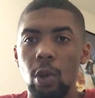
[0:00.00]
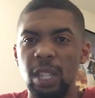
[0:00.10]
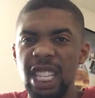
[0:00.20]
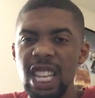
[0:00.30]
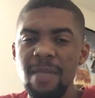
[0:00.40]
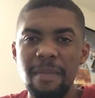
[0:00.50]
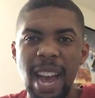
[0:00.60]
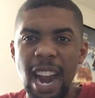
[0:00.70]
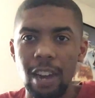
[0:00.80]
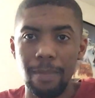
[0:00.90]
Team
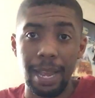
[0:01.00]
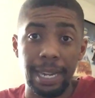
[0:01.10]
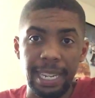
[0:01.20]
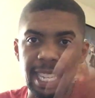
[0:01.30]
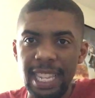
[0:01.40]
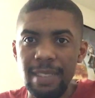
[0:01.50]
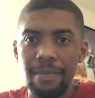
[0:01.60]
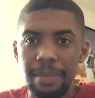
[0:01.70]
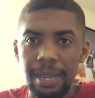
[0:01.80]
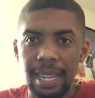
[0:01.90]
Iron Man,
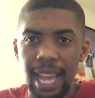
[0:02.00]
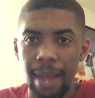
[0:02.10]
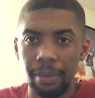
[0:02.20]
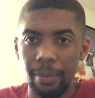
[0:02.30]
Team Captain